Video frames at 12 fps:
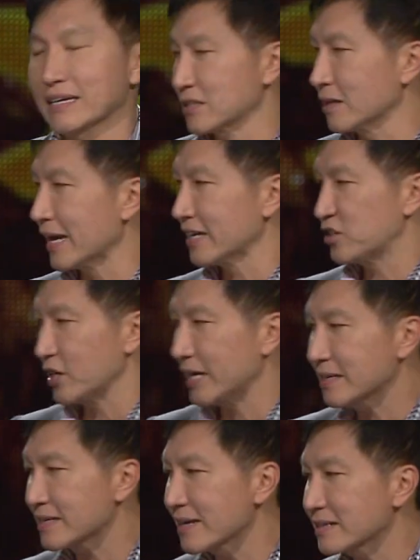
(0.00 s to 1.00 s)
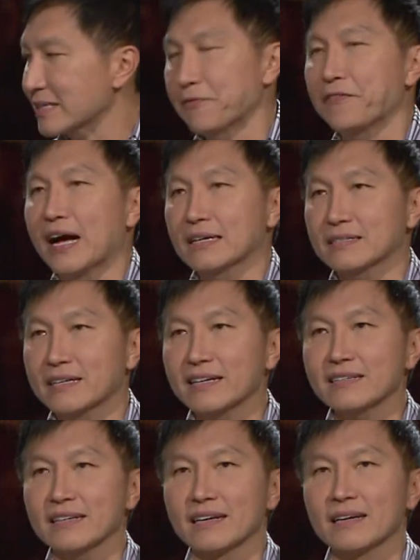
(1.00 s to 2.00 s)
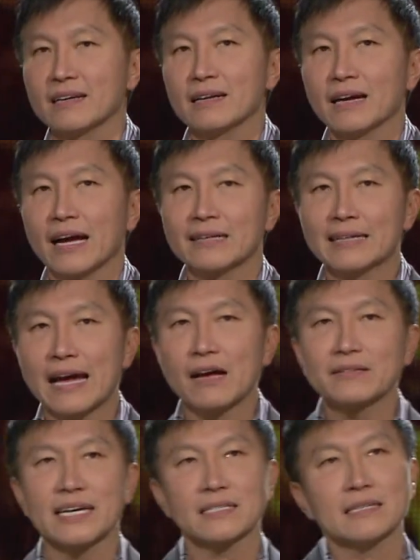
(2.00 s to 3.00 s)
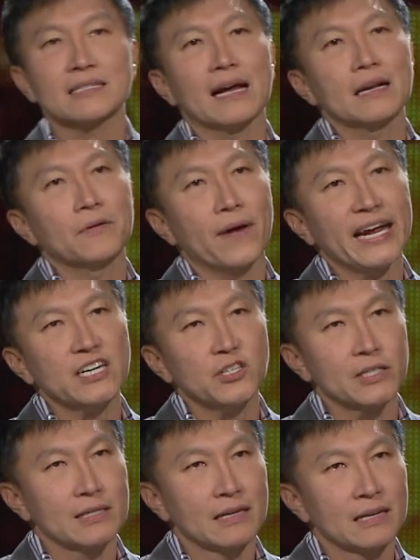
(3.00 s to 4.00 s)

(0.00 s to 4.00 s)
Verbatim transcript: So, like Jesus, they fasted, and now there's acceleration.